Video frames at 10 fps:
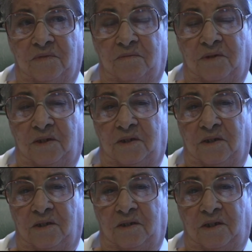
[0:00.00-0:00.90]
But
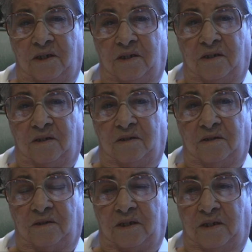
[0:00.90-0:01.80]
uh, now uh,
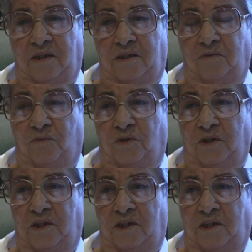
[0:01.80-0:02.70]
I had
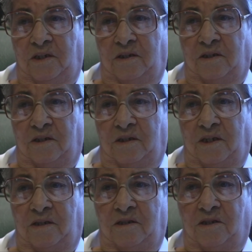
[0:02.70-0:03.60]
one aunt that
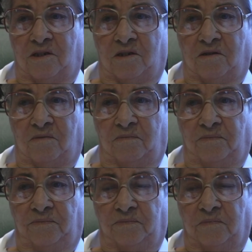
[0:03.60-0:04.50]
had this uh, um,
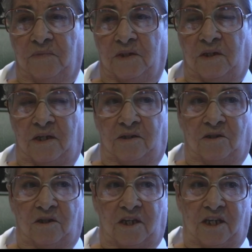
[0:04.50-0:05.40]

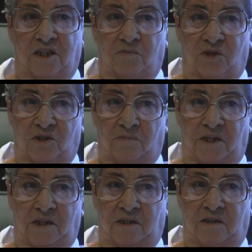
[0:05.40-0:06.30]
took asthma so
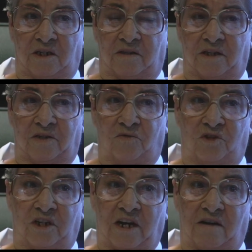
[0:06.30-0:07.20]
bad. Now they
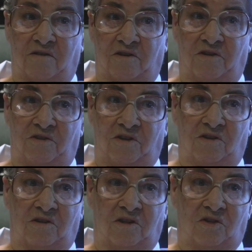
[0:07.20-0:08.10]
retired her
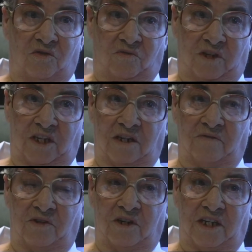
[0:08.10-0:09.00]
young, you know, on account
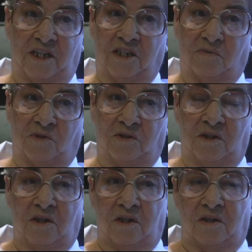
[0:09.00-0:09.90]
of her asthma
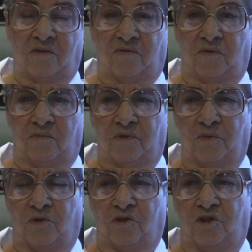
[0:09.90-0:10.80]
from the
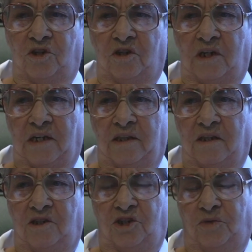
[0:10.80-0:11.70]
work she done. I
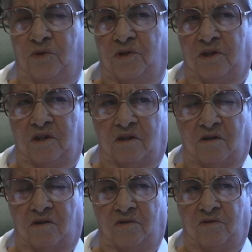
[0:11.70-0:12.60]
think she worked in the
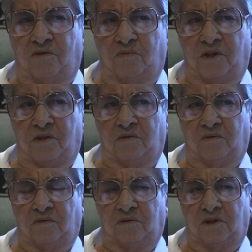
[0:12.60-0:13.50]
card room though.
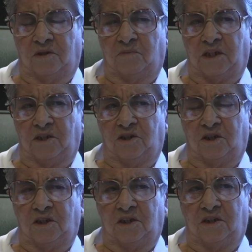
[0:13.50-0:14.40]
Seemed like she
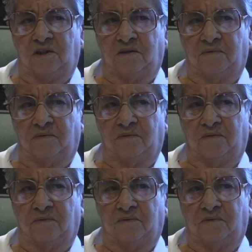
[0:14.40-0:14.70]
did.